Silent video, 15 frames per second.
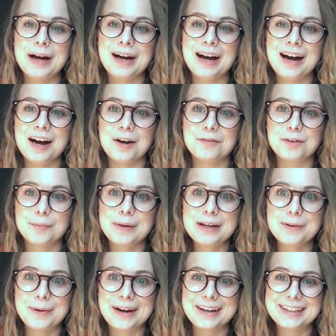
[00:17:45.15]
but
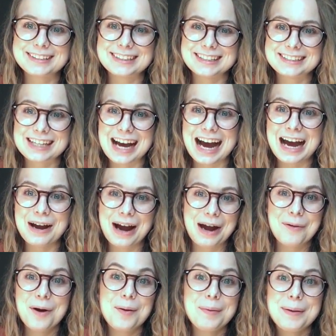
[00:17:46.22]
for me, awareness is,
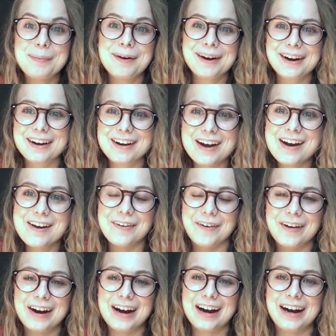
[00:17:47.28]
I want people to
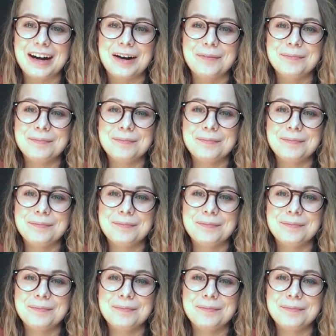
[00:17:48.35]
know